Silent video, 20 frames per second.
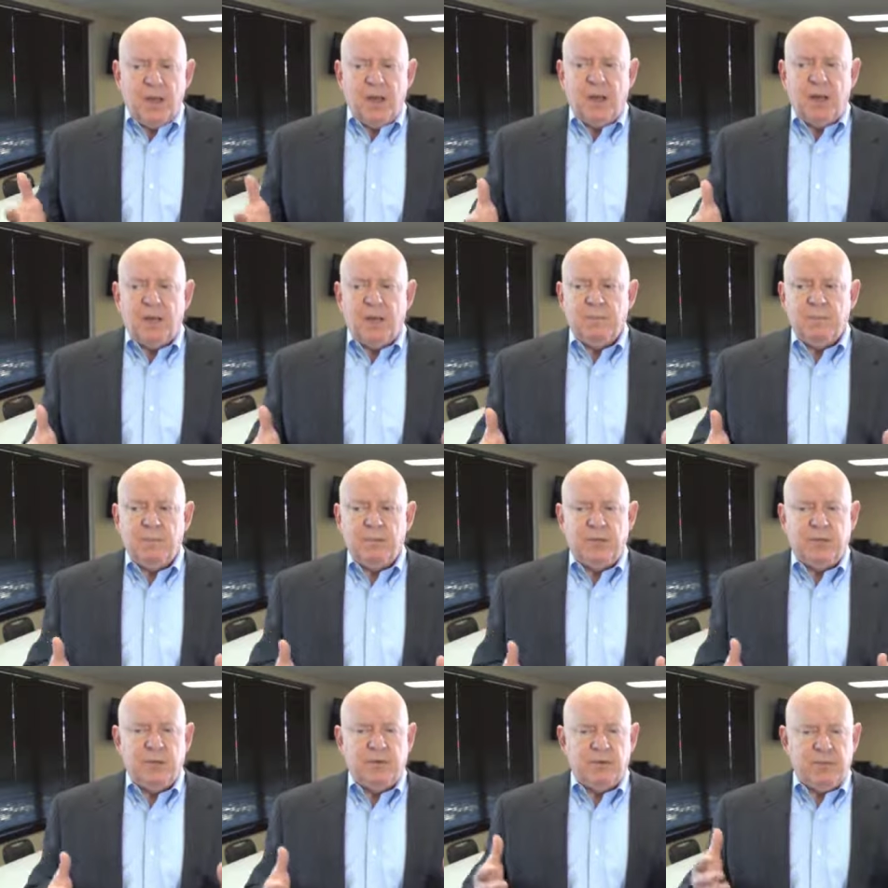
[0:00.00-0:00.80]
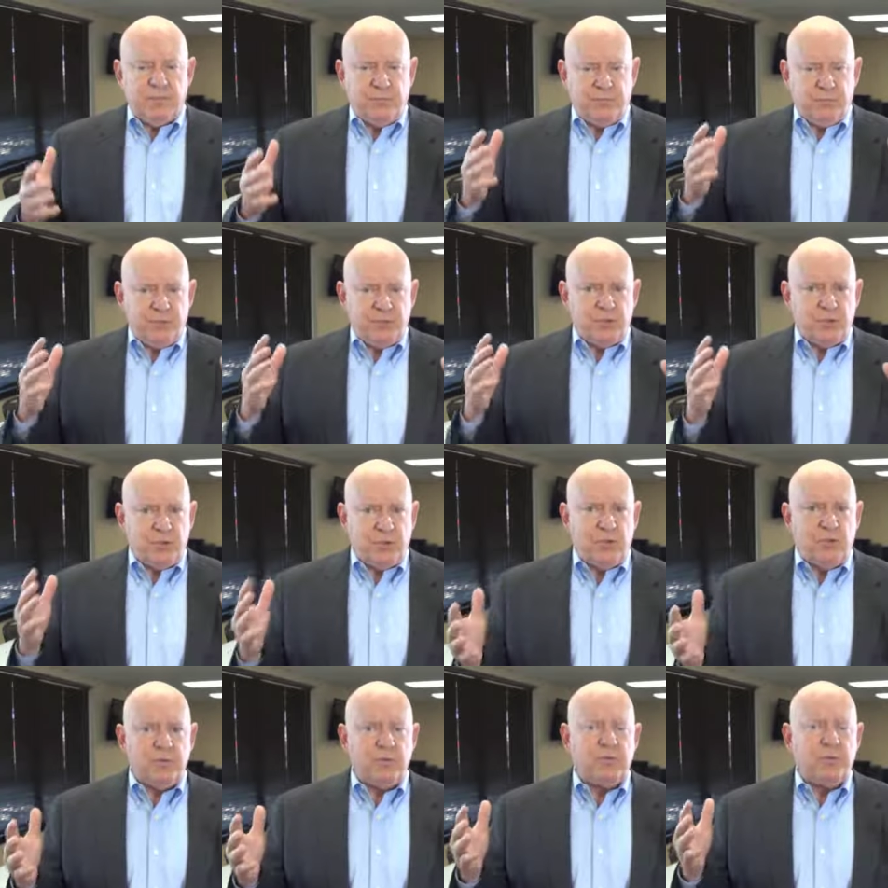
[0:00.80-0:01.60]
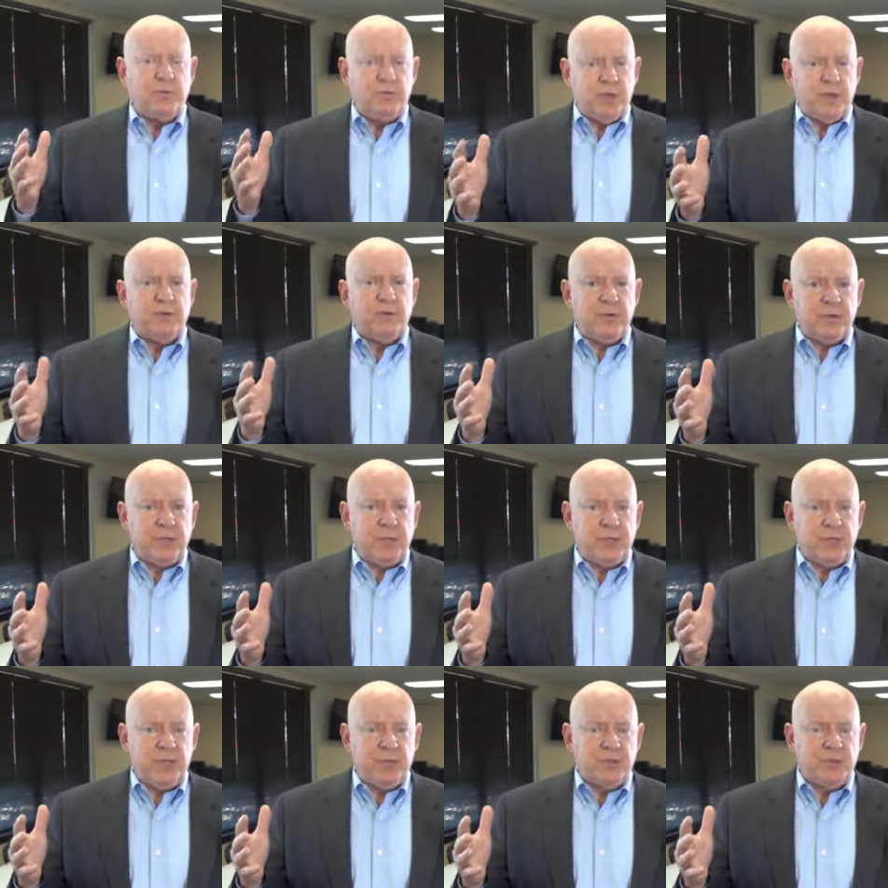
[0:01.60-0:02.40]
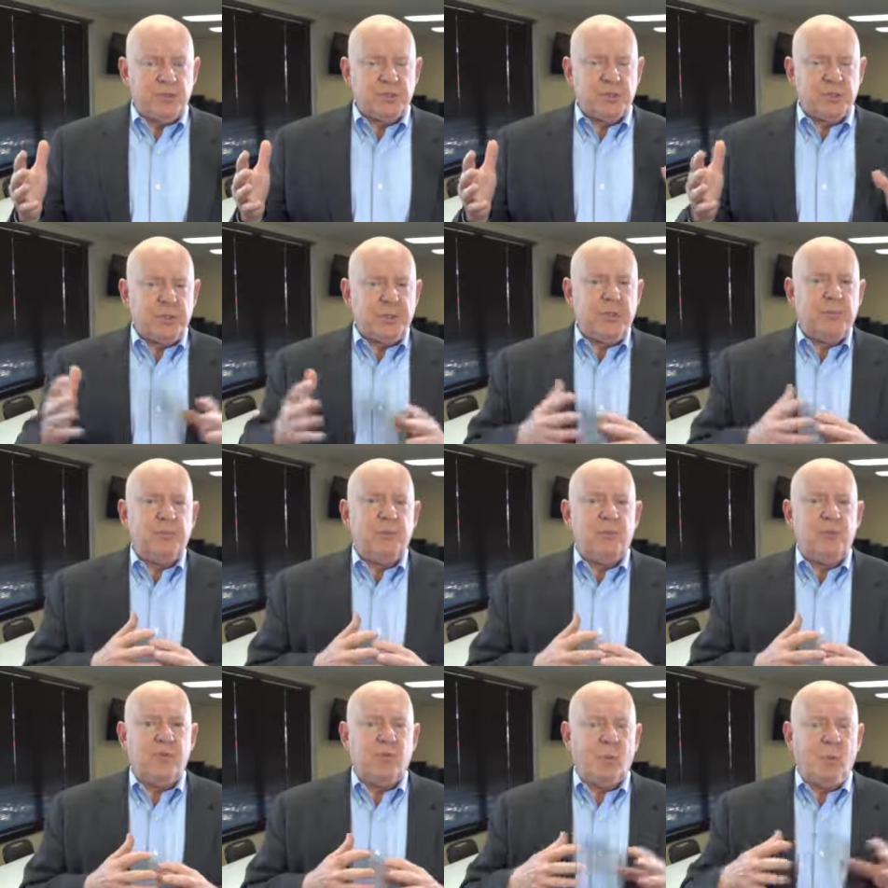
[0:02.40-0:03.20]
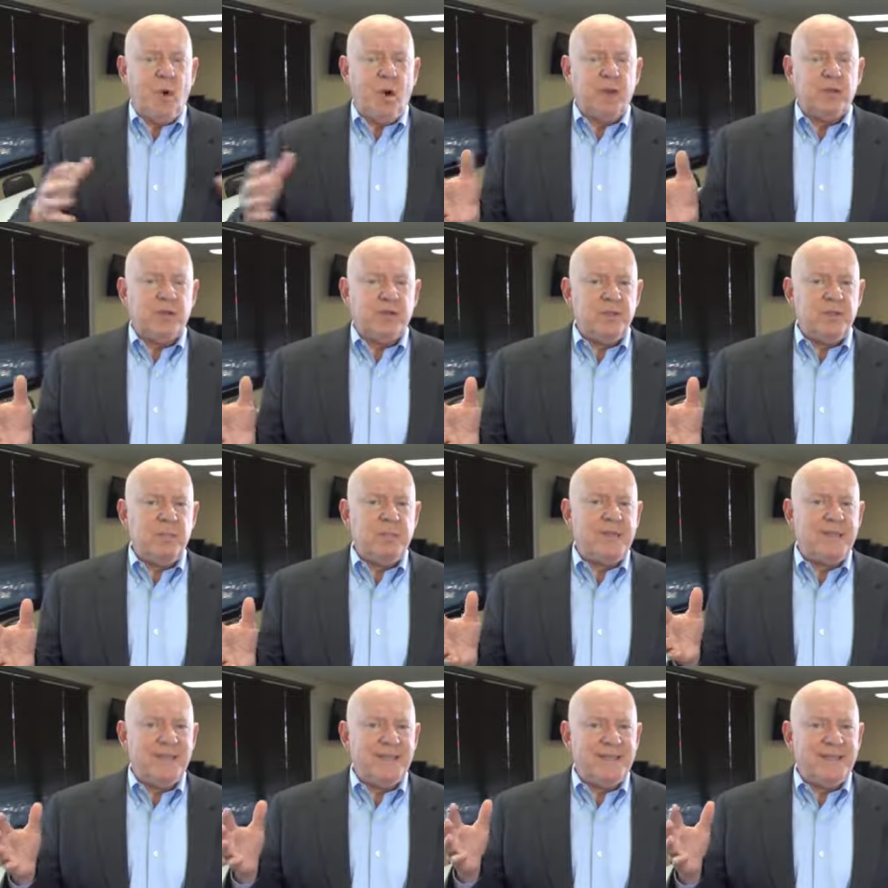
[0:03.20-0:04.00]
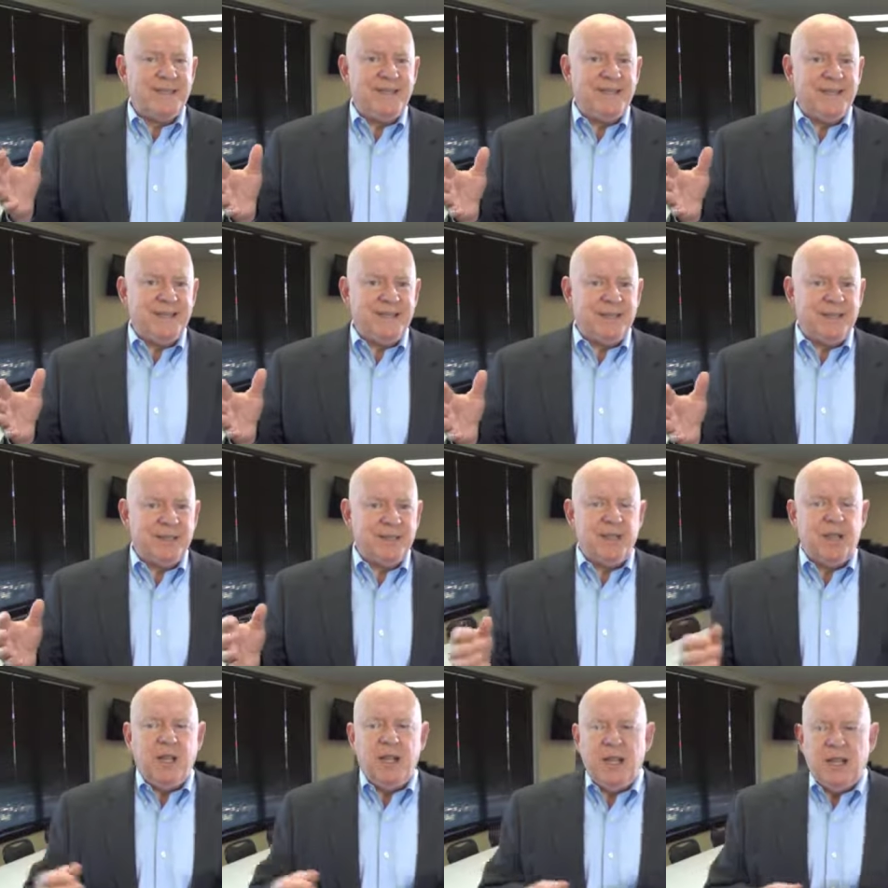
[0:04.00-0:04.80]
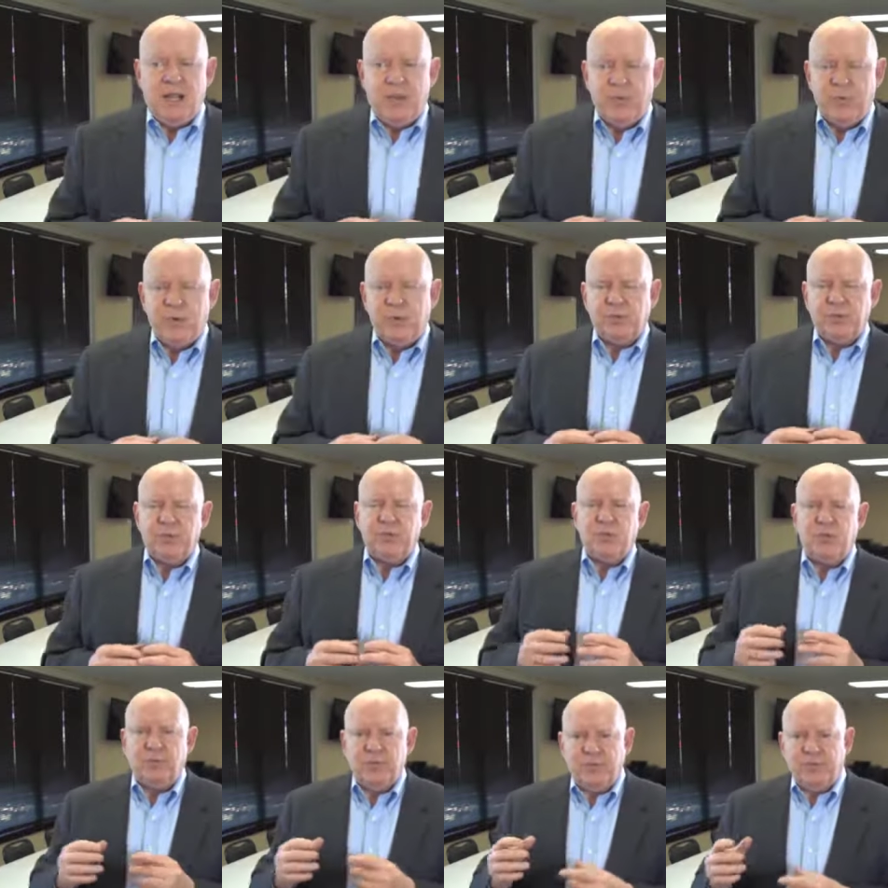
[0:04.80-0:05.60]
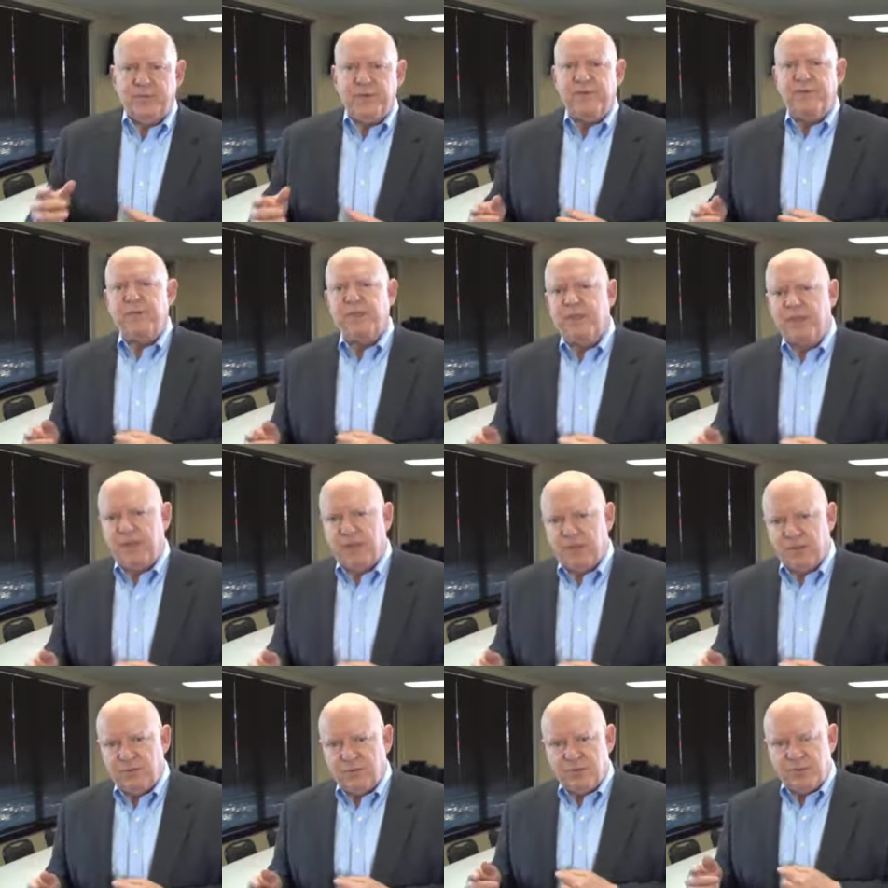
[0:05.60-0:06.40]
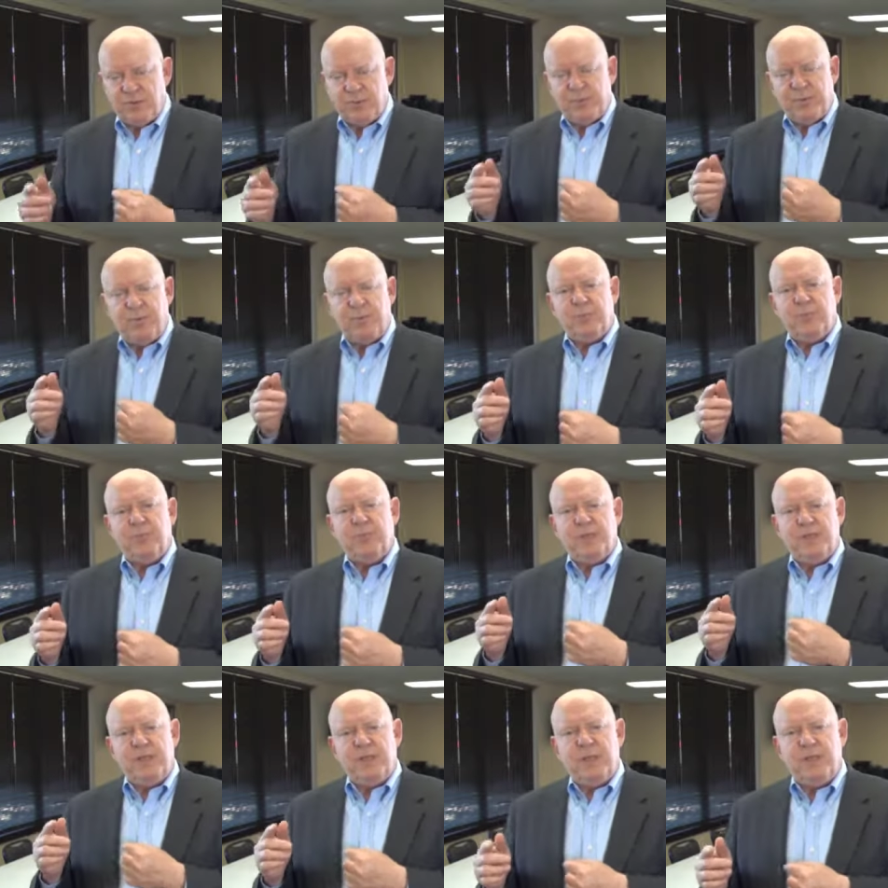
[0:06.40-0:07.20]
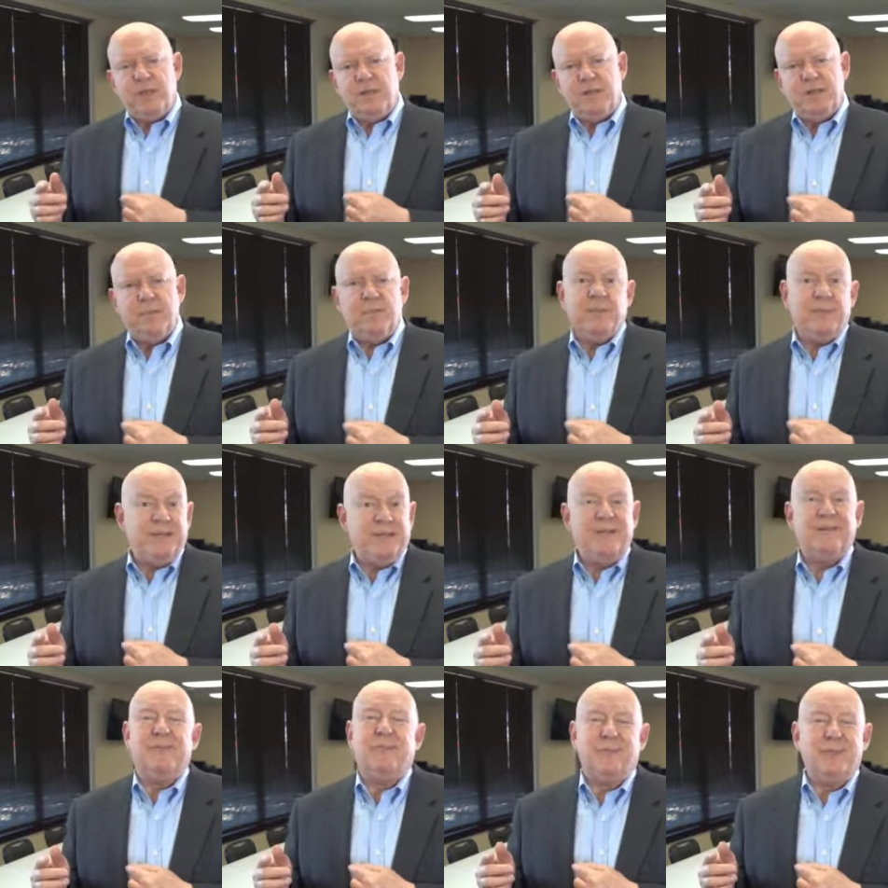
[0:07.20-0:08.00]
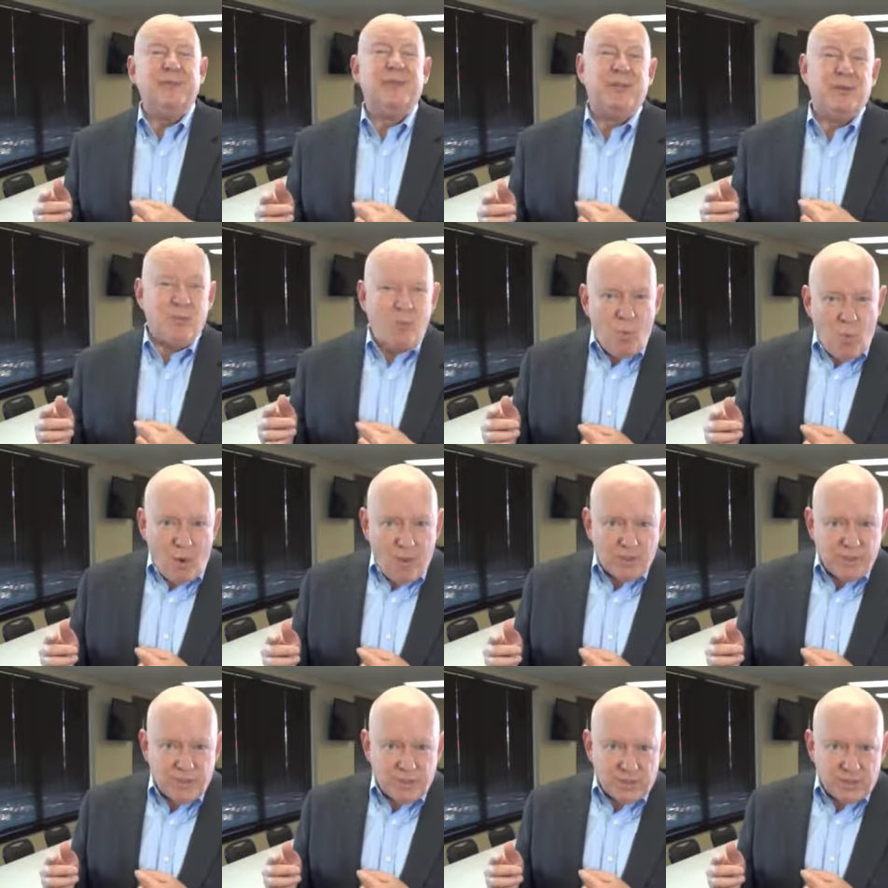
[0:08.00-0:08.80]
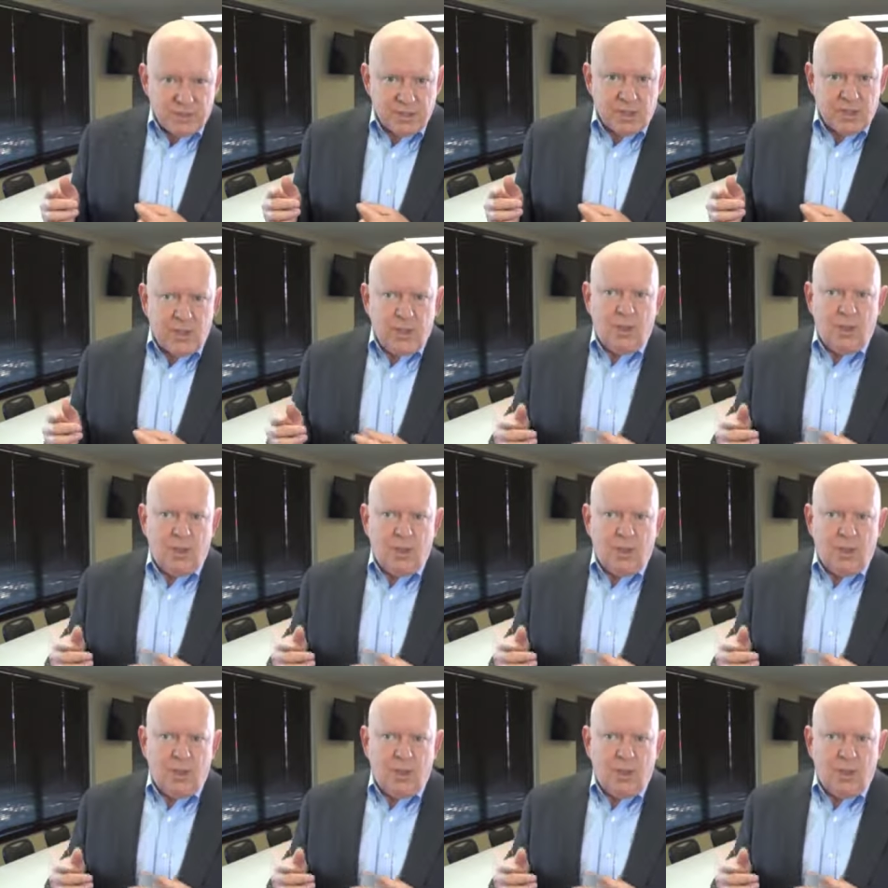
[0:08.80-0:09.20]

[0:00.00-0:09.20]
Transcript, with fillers: Um, you know, if we sold two hundred accounts to people that wanted them and didn't need it, and we only sold fifty accounts to people that needed it but didn't really want it,